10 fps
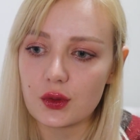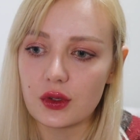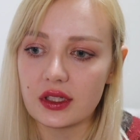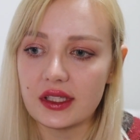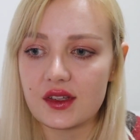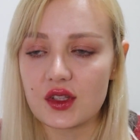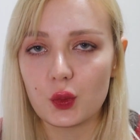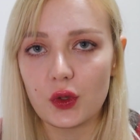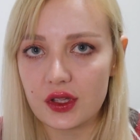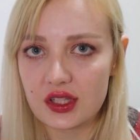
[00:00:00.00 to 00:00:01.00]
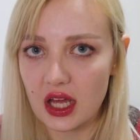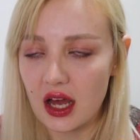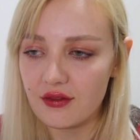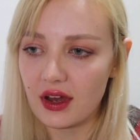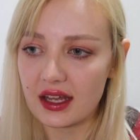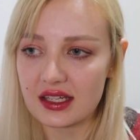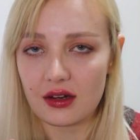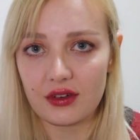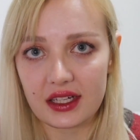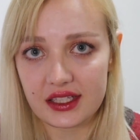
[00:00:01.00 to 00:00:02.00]
or at least the ones that I've had
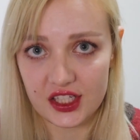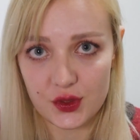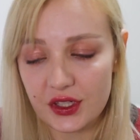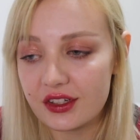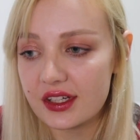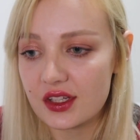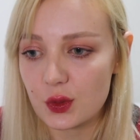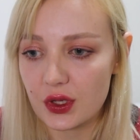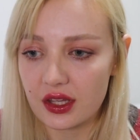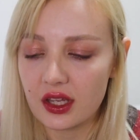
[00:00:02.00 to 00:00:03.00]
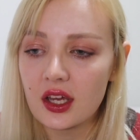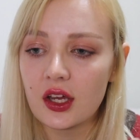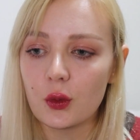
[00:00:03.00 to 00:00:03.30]
direct experience with,